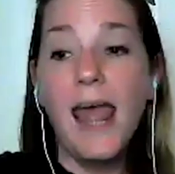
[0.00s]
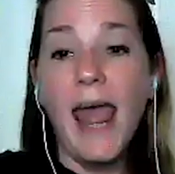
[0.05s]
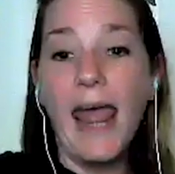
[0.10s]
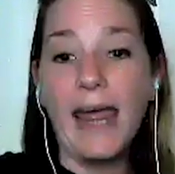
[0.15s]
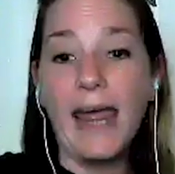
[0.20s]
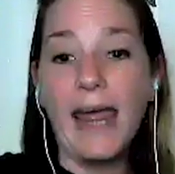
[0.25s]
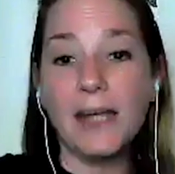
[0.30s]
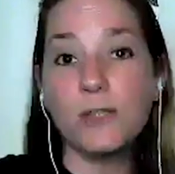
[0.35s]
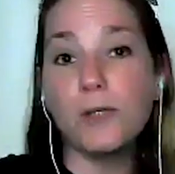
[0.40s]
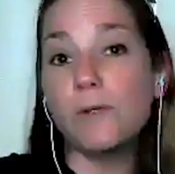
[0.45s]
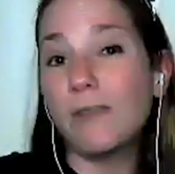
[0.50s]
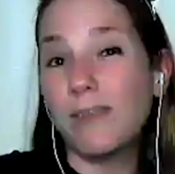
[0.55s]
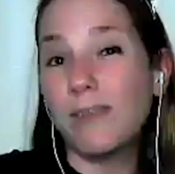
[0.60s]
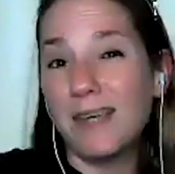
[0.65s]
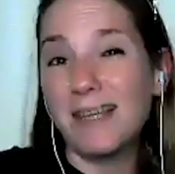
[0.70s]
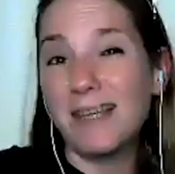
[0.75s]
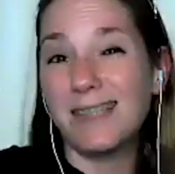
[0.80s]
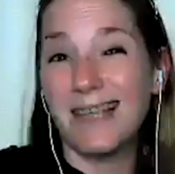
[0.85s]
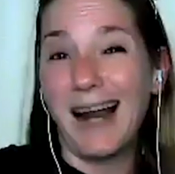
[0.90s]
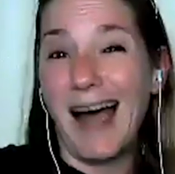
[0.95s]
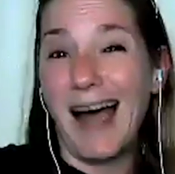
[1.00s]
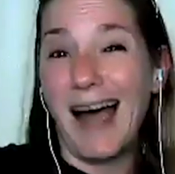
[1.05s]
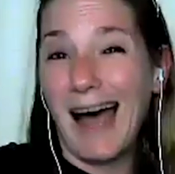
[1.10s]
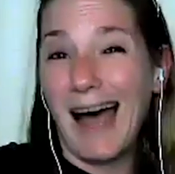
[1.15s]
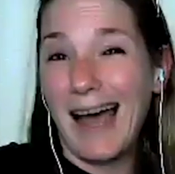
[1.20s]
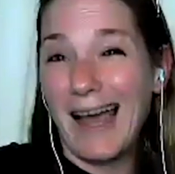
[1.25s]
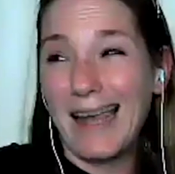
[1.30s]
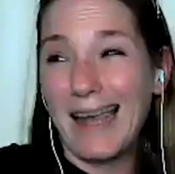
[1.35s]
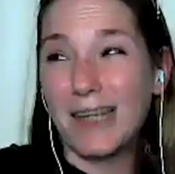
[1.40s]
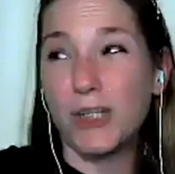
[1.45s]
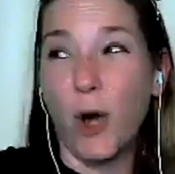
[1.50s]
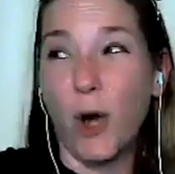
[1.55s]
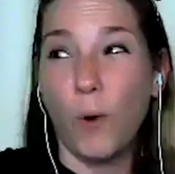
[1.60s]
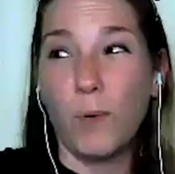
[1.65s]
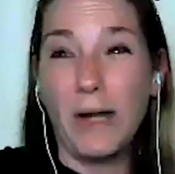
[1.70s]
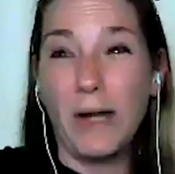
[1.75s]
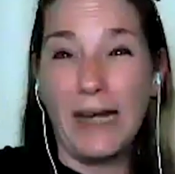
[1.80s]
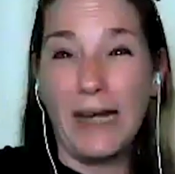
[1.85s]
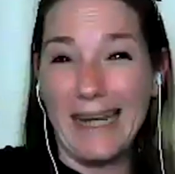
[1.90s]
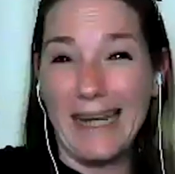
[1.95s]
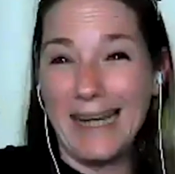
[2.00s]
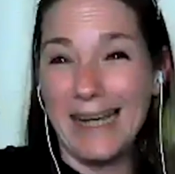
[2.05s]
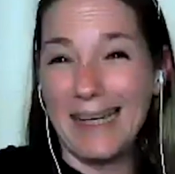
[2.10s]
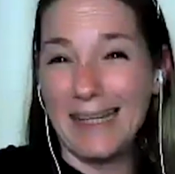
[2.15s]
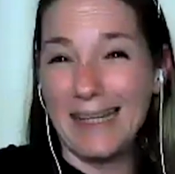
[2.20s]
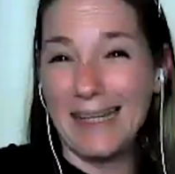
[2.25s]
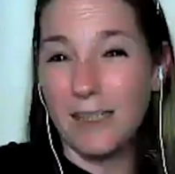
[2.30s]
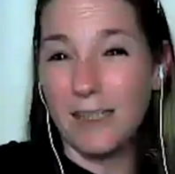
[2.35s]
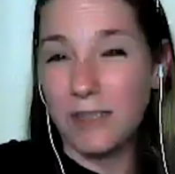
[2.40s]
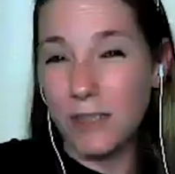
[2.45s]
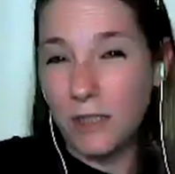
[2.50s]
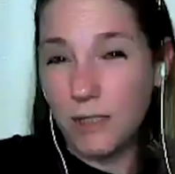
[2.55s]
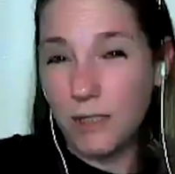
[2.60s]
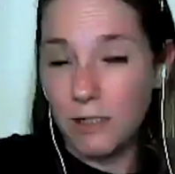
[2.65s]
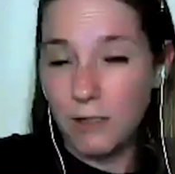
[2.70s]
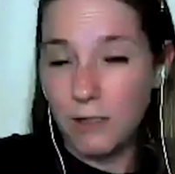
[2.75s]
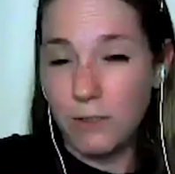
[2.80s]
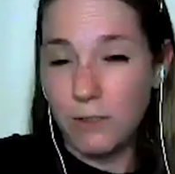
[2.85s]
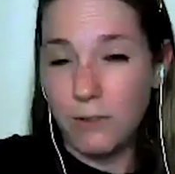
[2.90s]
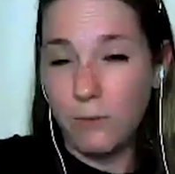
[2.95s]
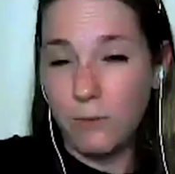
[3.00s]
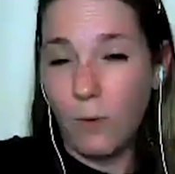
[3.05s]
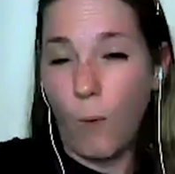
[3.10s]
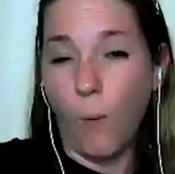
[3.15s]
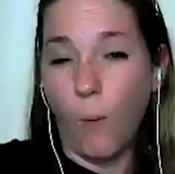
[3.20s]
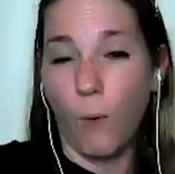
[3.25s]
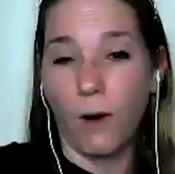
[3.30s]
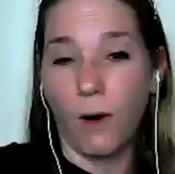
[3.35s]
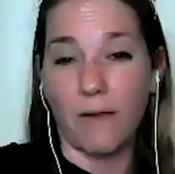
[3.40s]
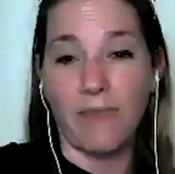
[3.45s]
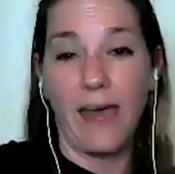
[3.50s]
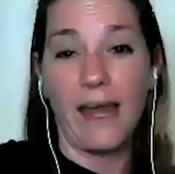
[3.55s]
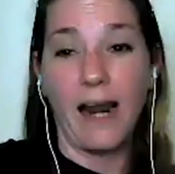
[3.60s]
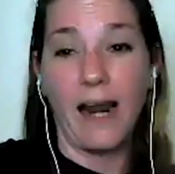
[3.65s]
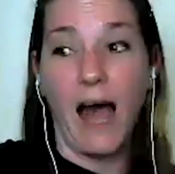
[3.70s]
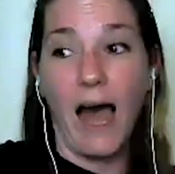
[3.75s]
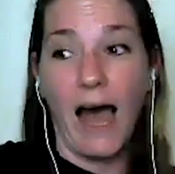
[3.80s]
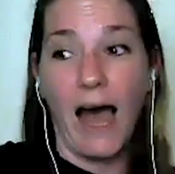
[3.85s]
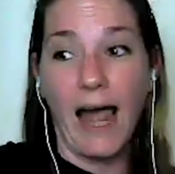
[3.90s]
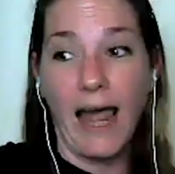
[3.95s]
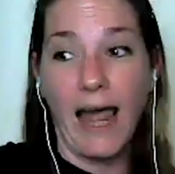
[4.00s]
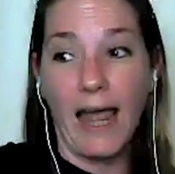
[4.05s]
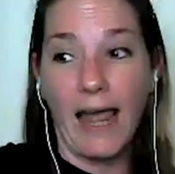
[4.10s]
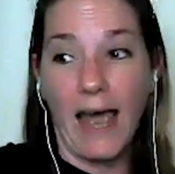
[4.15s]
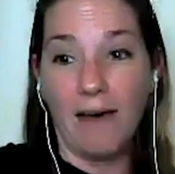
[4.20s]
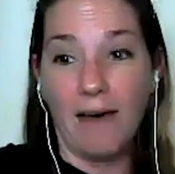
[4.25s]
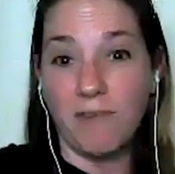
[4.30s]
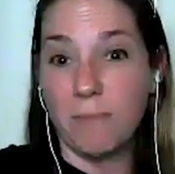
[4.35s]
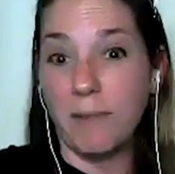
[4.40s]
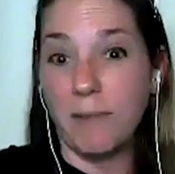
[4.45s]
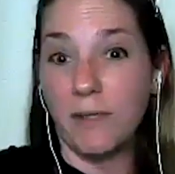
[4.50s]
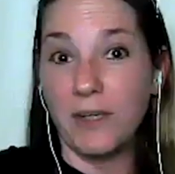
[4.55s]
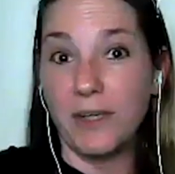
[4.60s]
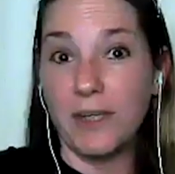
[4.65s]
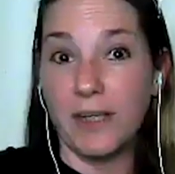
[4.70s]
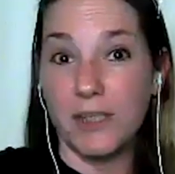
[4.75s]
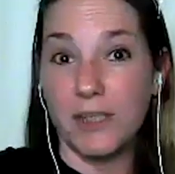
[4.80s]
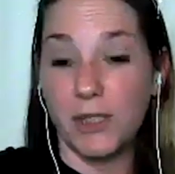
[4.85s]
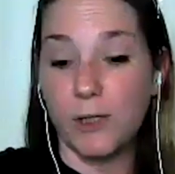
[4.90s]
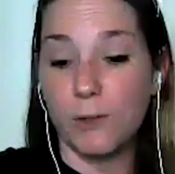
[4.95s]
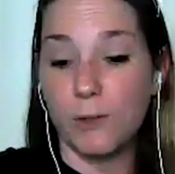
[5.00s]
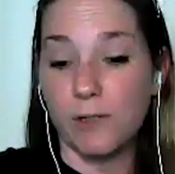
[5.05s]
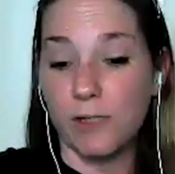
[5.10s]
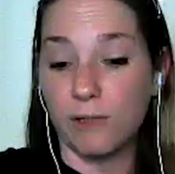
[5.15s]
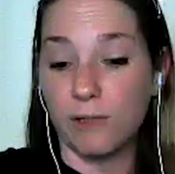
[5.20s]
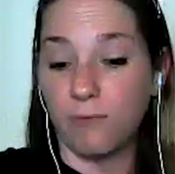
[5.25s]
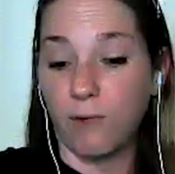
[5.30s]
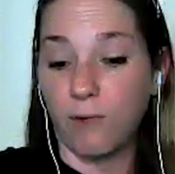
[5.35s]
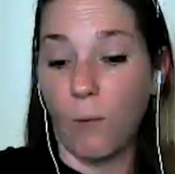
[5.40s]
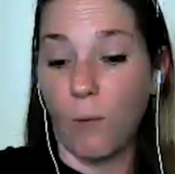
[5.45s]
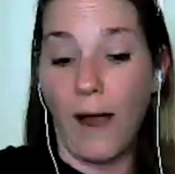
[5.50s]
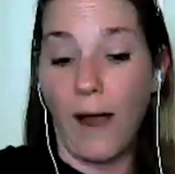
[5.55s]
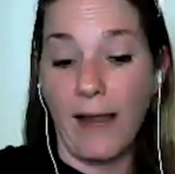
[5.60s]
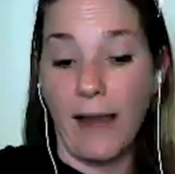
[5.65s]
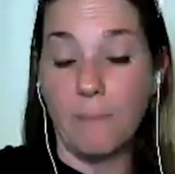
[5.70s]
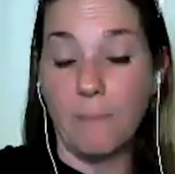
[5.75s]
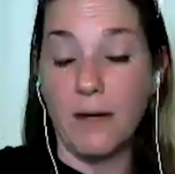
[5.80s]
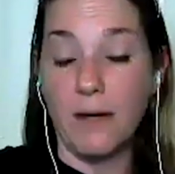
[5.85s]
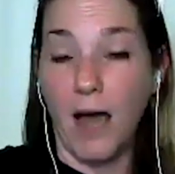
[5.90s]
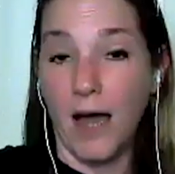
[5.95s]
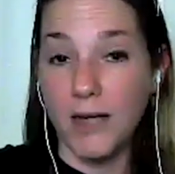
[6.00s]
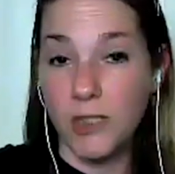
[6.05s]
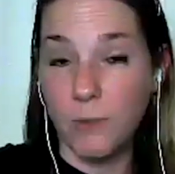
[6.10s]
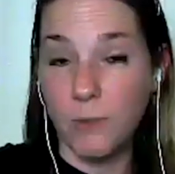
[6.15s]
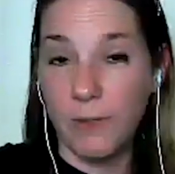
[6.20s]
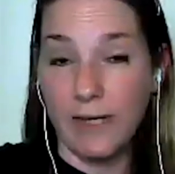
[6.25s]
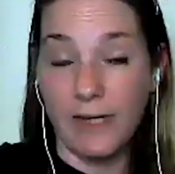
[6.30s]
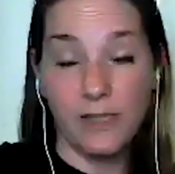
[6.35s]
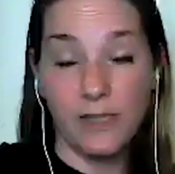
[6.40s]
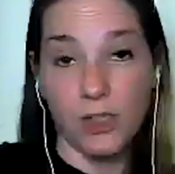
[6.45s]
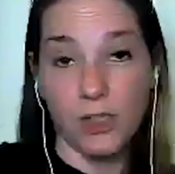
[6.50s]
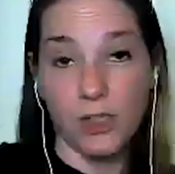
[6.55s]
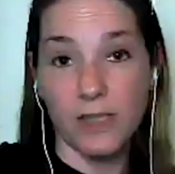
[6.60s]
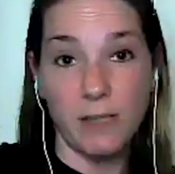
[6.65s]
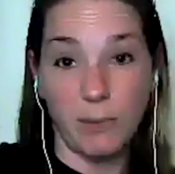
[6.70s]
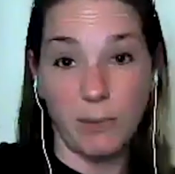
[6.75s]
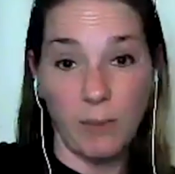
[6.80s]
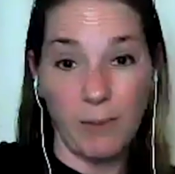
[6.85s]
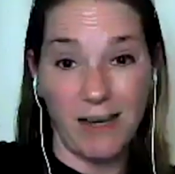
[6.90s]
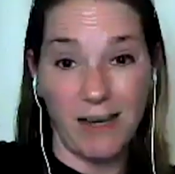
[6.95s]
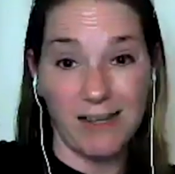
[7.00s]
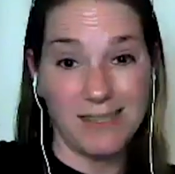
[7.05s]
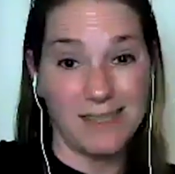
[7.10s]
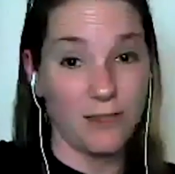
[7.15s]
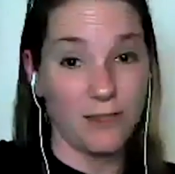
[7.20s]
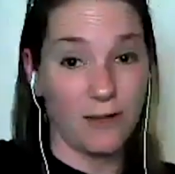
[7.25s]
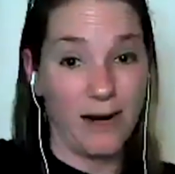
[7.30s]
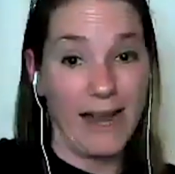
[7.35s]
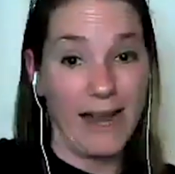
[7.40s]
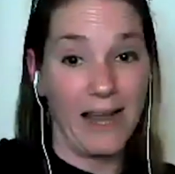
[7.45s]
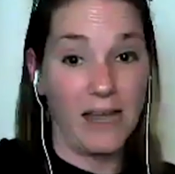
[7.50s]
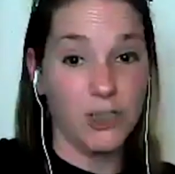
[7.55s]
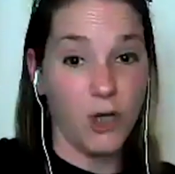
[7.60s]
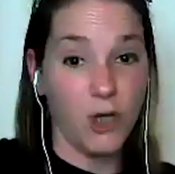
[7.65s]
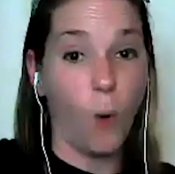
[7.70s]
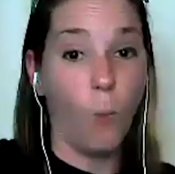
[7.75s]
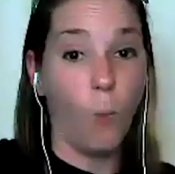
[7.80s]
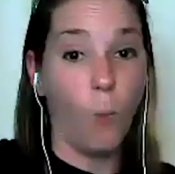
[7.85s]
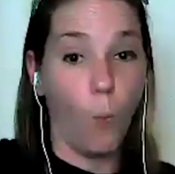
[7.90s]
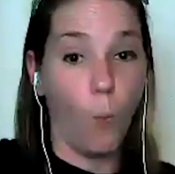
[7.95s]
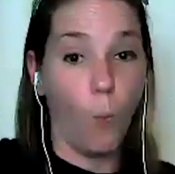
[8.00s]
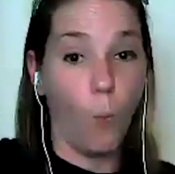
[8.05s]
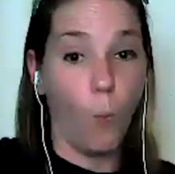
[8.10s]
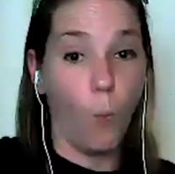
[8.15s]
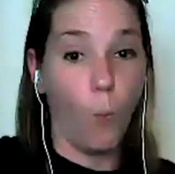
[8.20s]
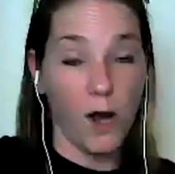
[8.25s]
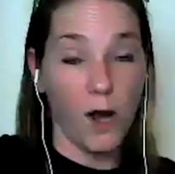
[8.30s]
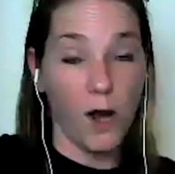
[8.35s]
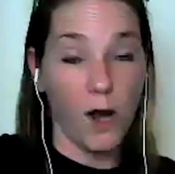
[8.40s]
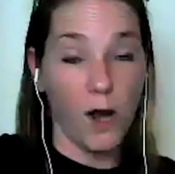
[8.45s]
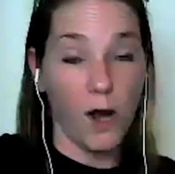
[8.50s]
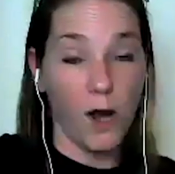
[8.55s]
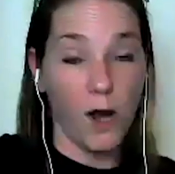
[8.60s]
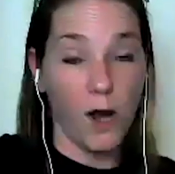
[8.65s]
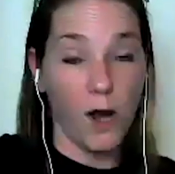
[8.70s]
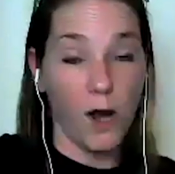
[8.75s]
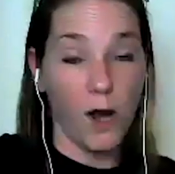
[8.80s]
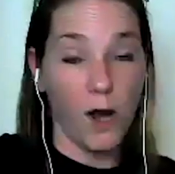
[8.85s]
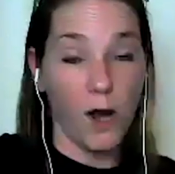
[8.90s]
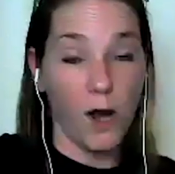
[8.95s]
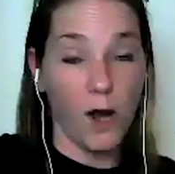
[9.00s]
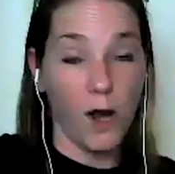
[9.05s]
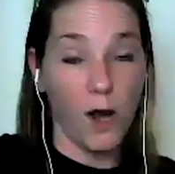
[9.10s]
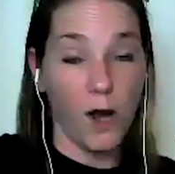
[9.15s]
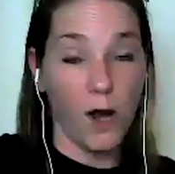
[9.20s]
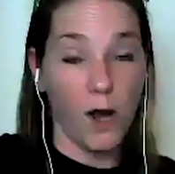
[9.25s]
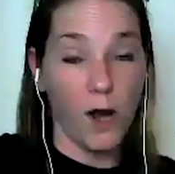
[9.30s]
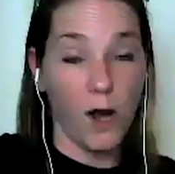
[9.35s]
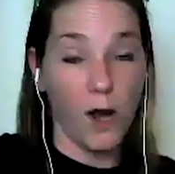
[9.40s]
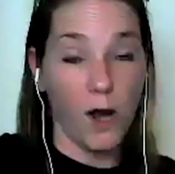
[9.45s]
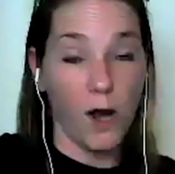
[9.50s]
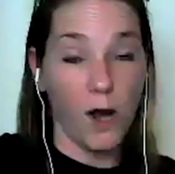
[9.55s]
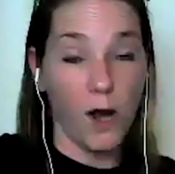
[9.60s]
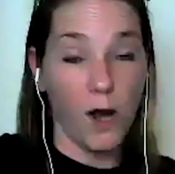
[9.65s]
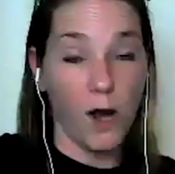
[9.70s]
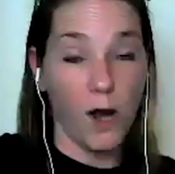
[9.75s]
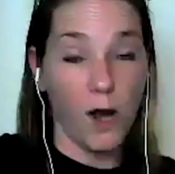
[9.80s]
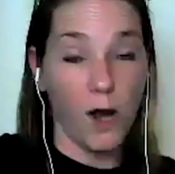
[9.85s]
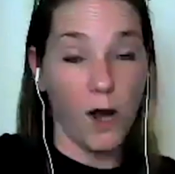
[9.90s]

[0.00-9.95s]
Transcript: and do the things that I don't need to do, or that I have a million excuses for why I'm not doing it, just simply because either A, I don't want to do it, or whatever